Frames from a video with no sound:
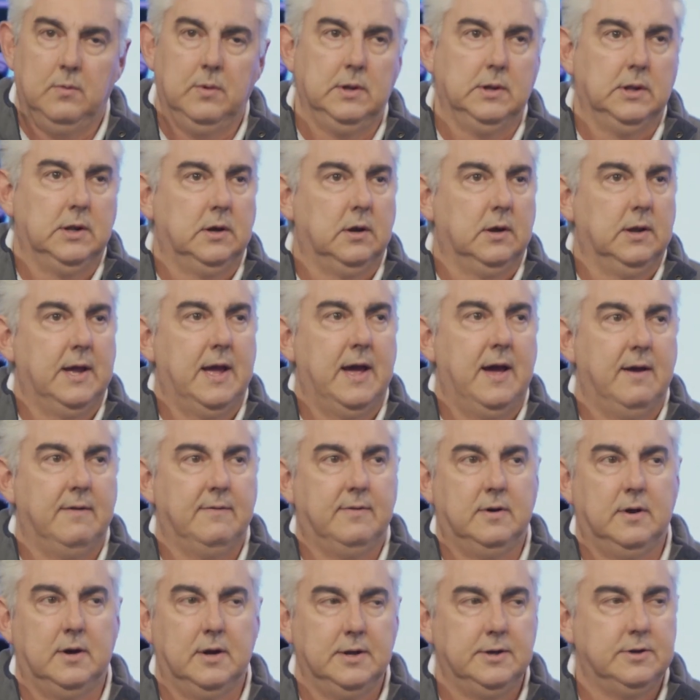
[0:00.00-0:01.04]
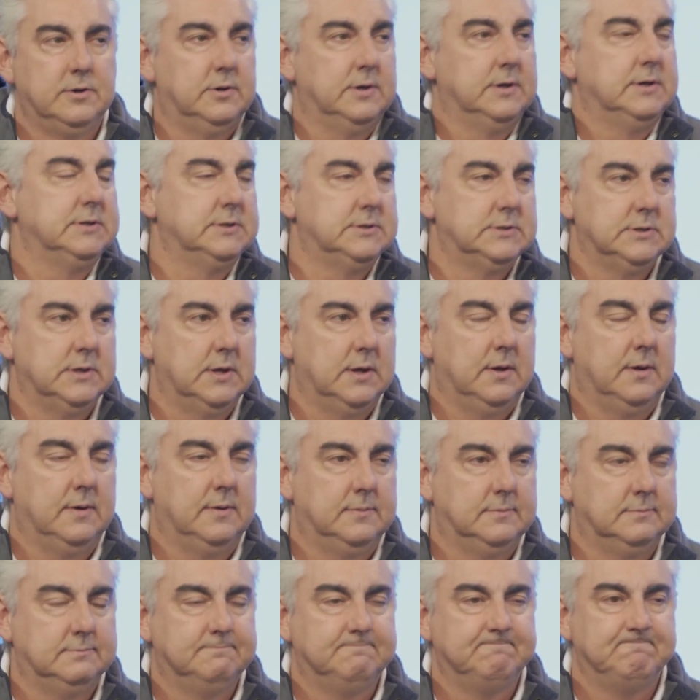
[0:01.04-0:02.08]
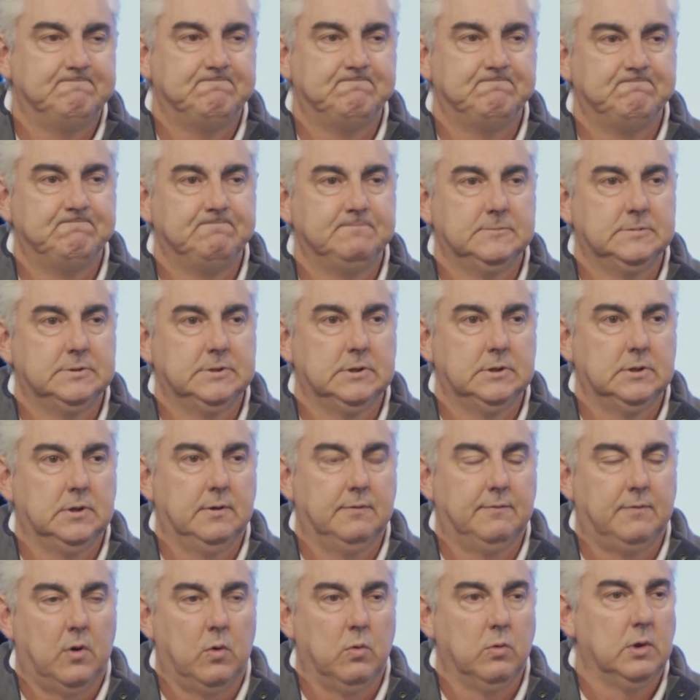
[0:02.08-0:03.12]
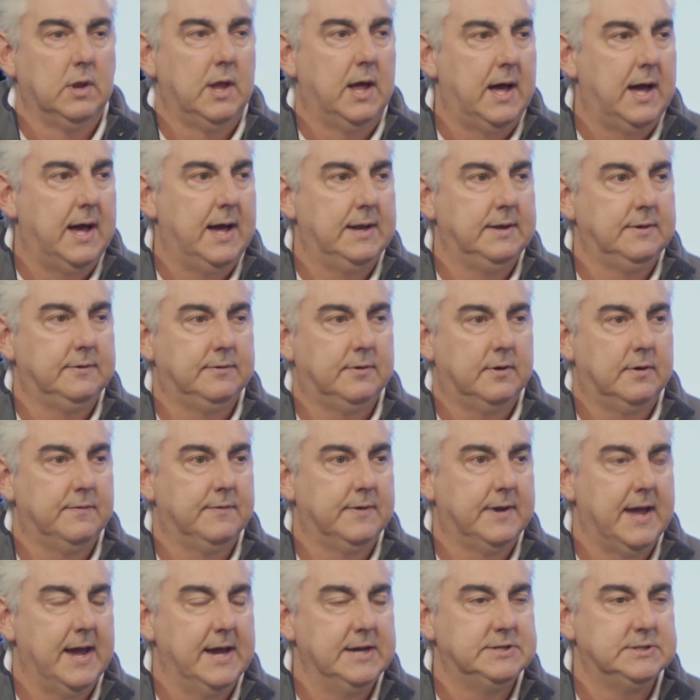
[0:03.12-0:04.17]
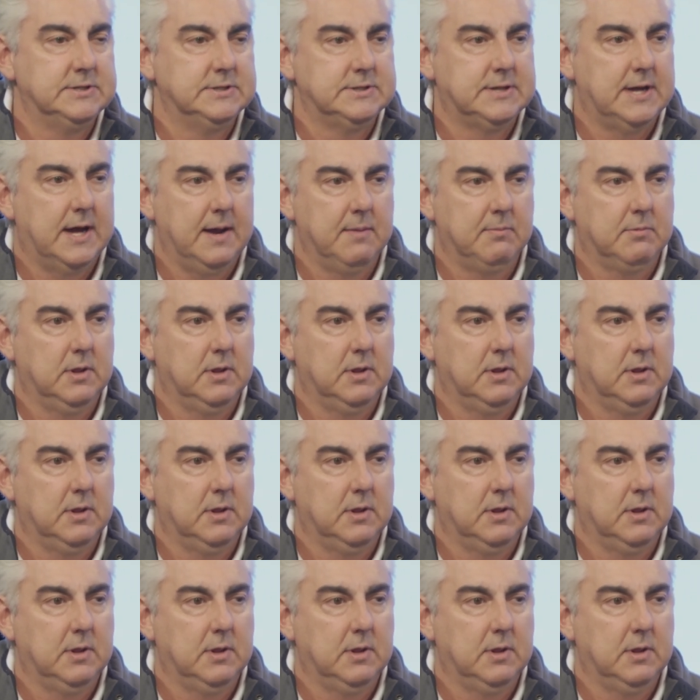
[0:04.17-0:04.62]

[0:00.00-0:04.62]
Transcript: We literally have hundreds um, of online certification type